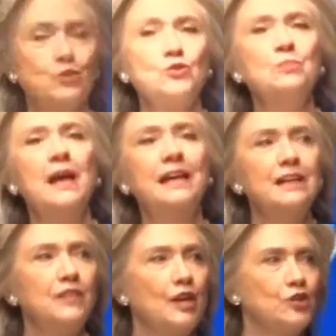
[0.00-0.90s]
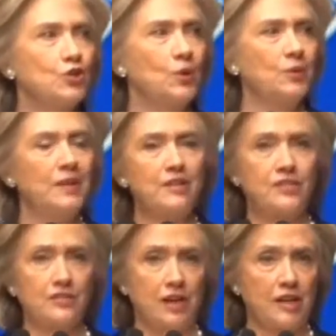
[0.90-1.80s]
But too many of our children are
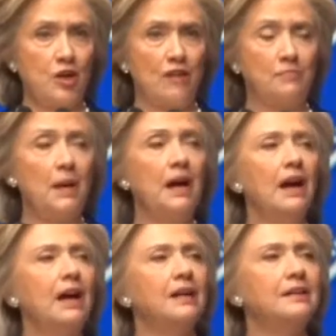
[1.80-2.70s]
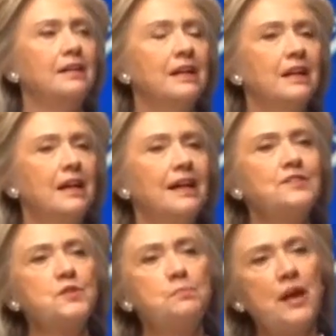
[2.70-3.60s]
starting off behind,
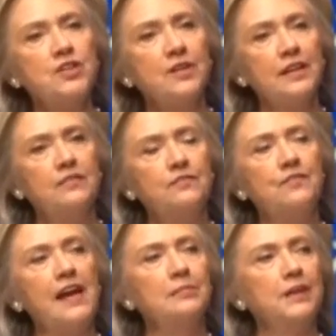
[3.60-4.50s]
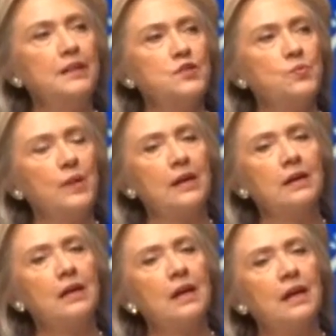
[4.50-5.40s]
especially in families
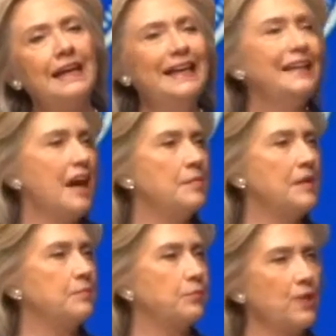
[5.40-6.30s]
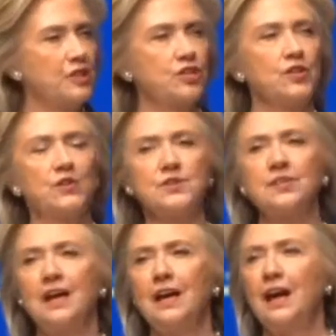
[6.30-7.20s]
where economic
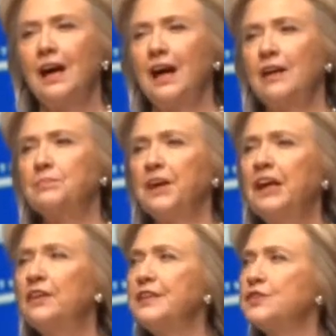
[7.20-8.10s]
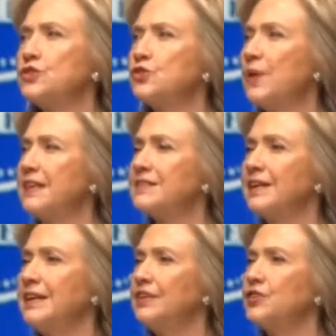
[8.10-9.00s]
pressures on parents
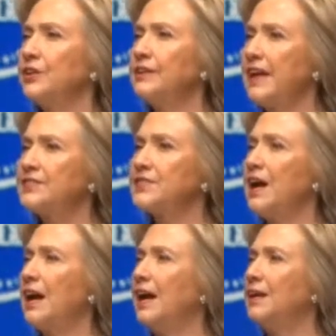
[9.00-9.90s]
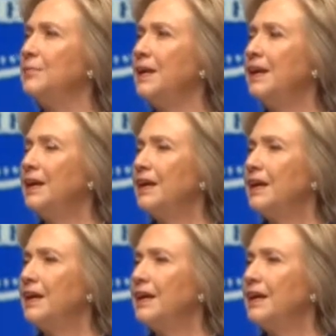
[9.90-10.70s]
translate into less time